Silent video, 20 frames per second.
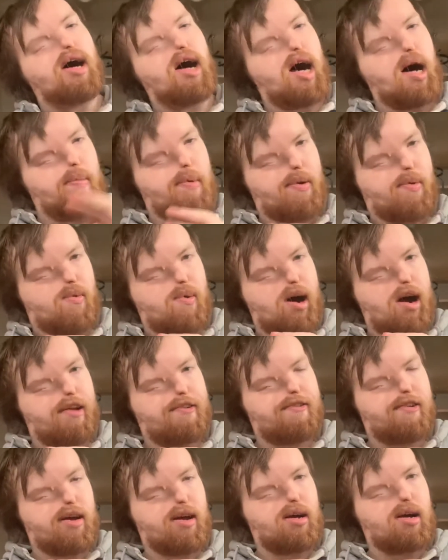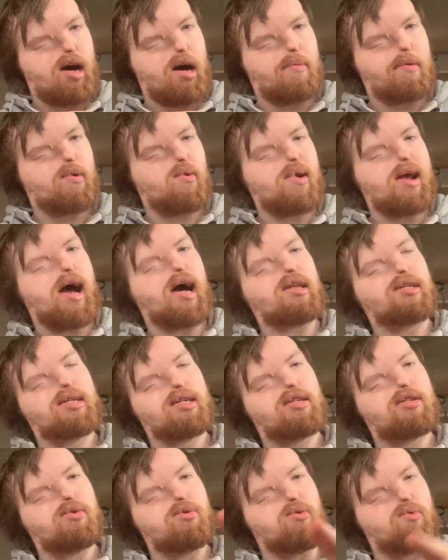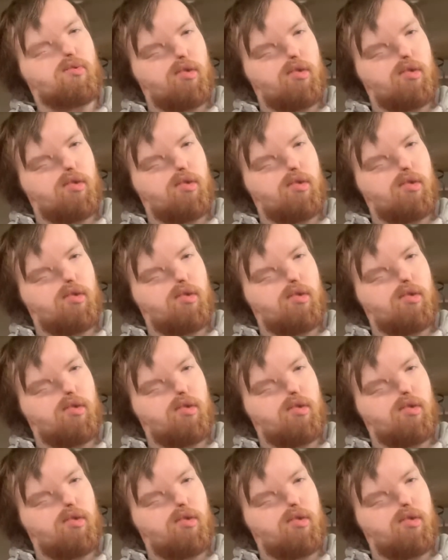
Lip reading: I'll be reacting to